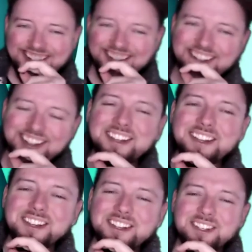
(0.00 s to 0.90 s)
but
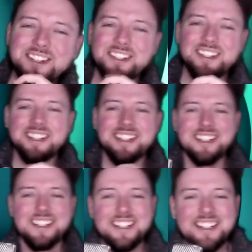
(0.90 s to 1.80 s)
yeah, now I have a wicked
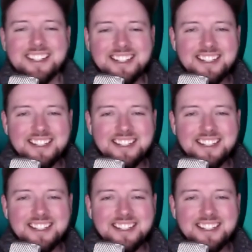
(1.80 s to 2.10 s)
sweet turtle. Her